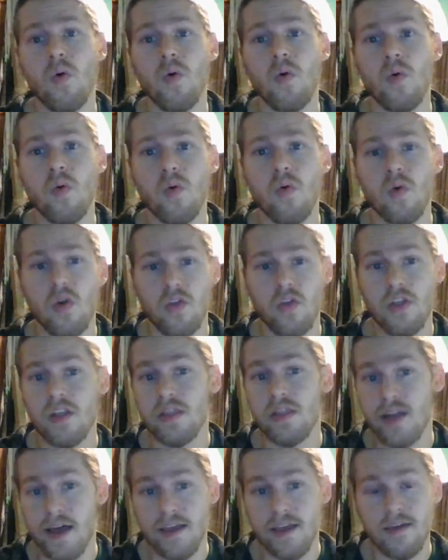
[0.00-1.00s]
or the
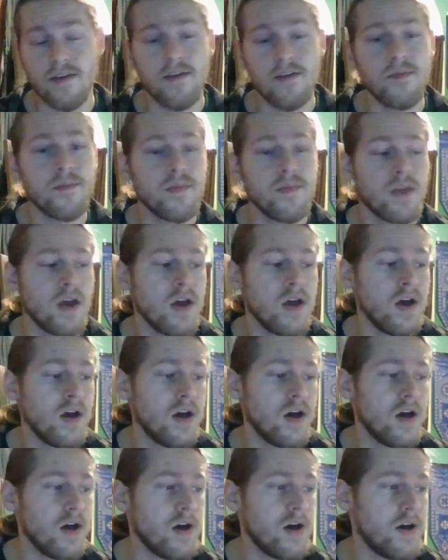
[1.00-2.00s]
like.
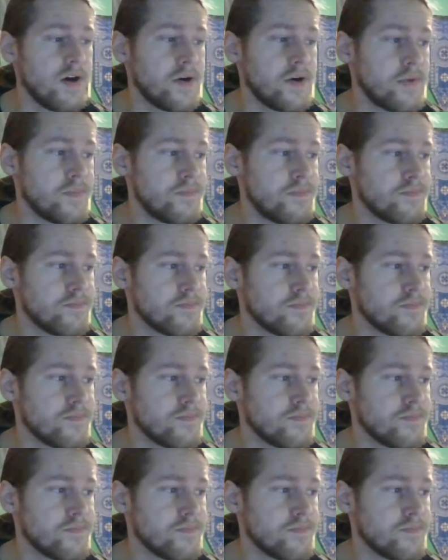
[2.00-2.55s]
Um,